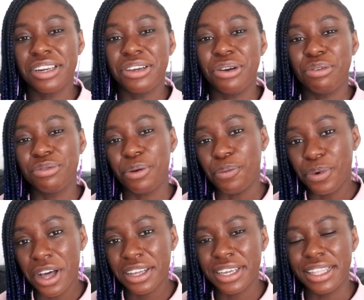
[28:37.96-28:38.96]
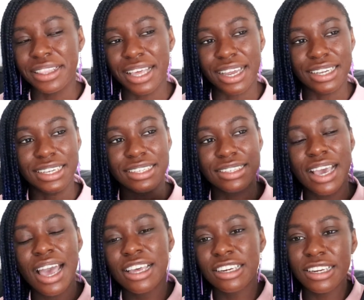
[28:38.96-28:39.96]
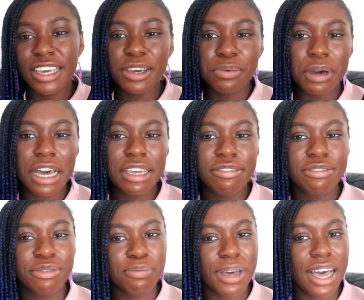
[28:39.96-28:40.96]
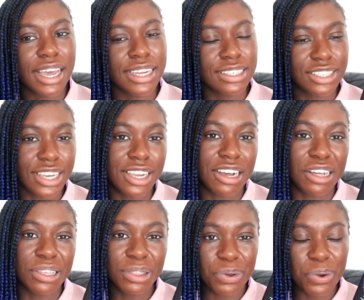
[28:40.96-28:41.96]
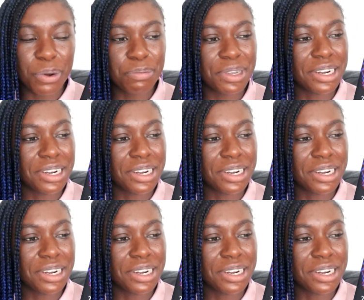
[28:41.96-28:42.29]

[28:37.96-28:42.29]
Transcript: that I got from work, and that is Lear Wife by J R Thorpe,